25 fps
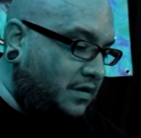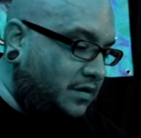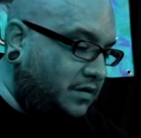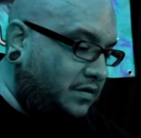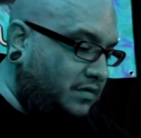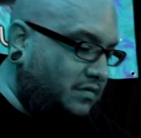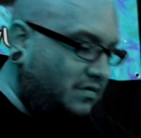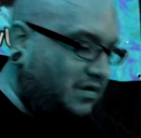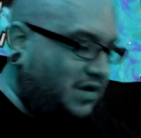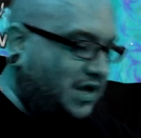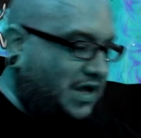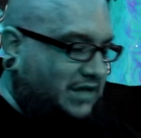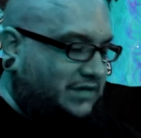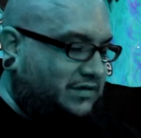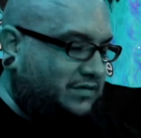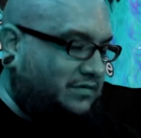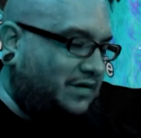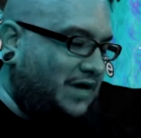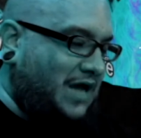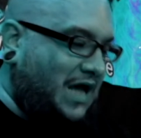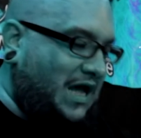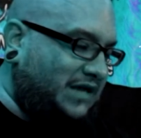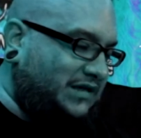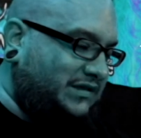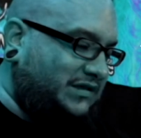You got
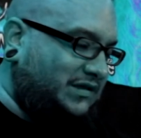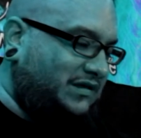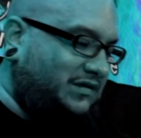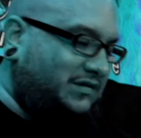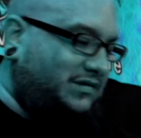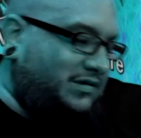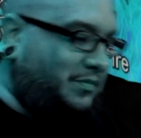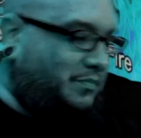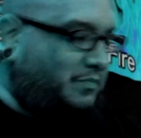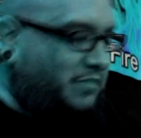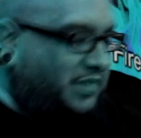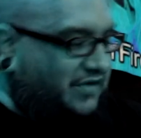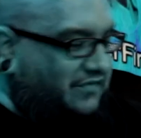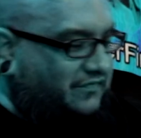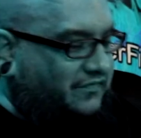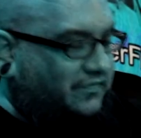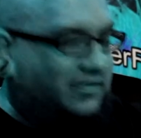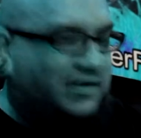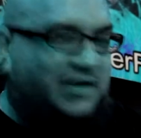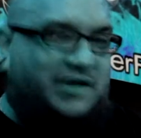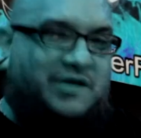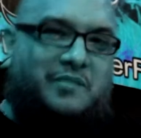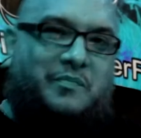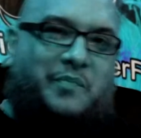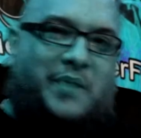to ash it
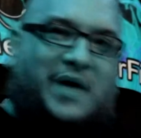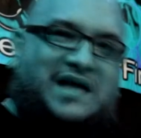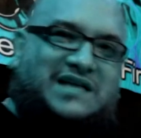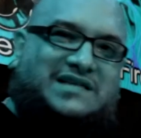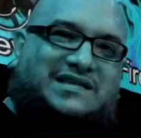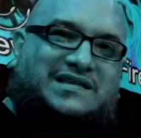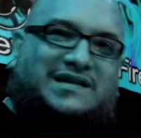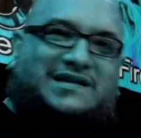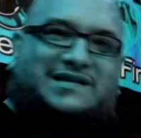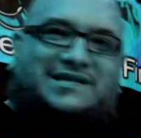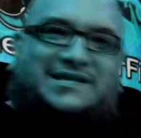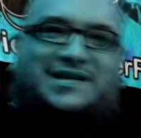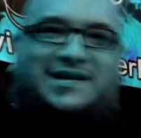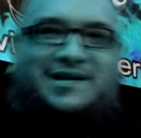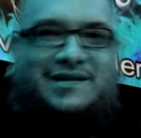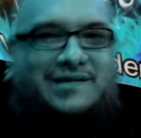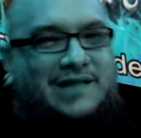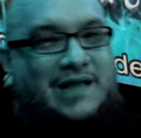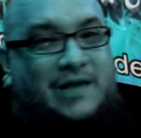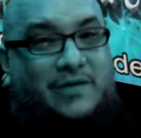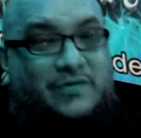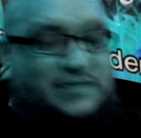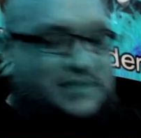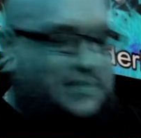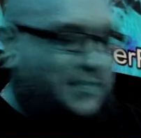before you pass it.
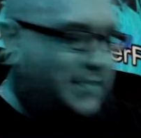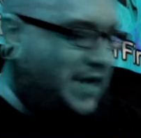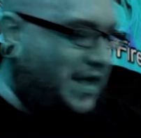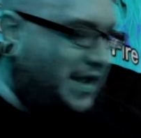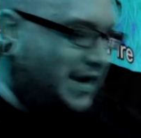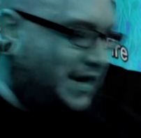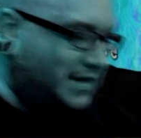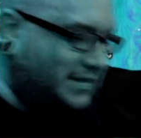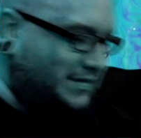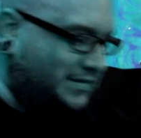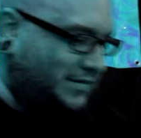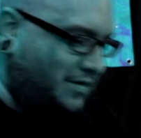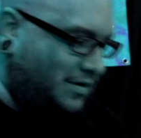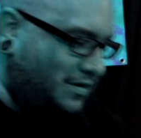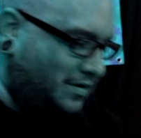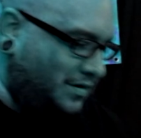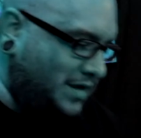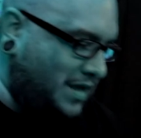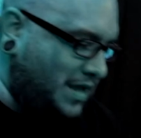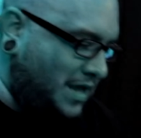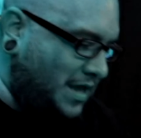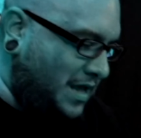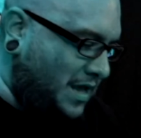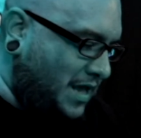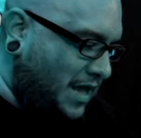That was a badass
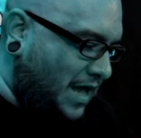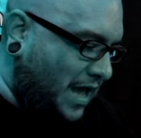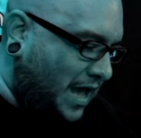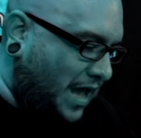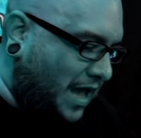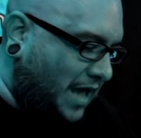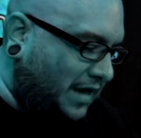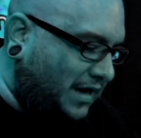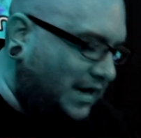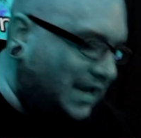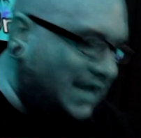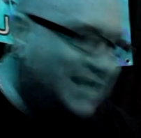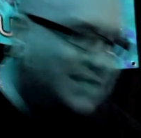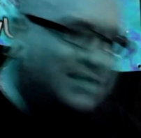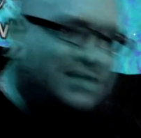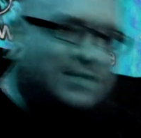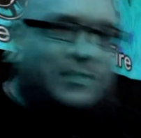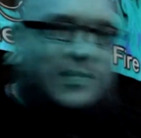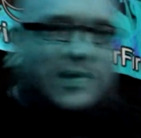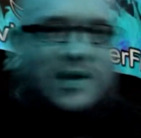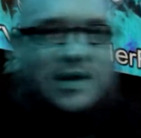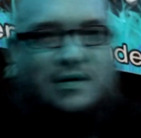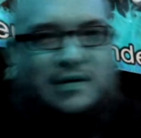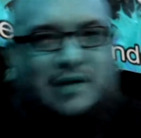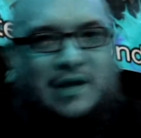song. And In the
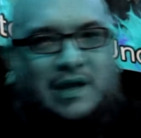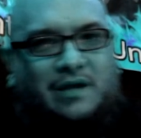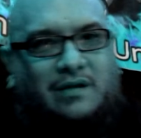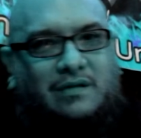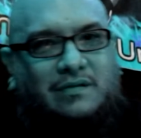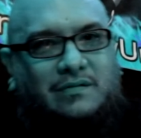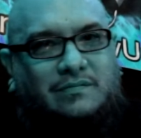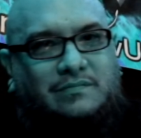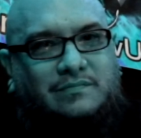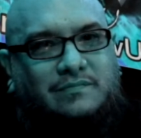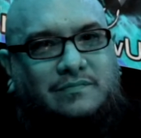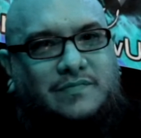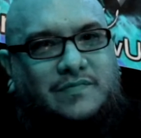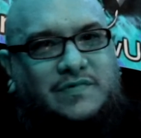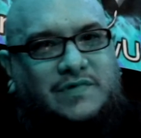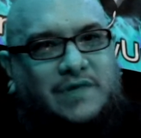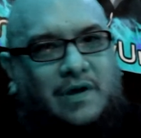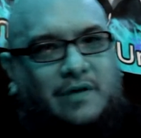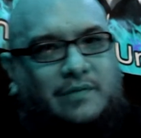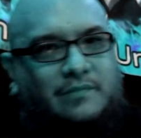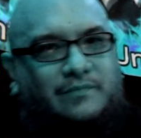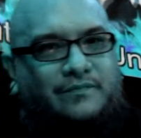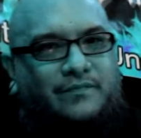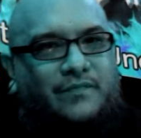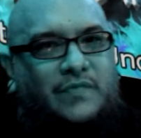Building.
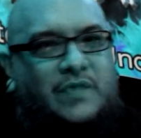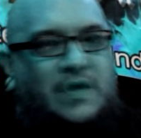So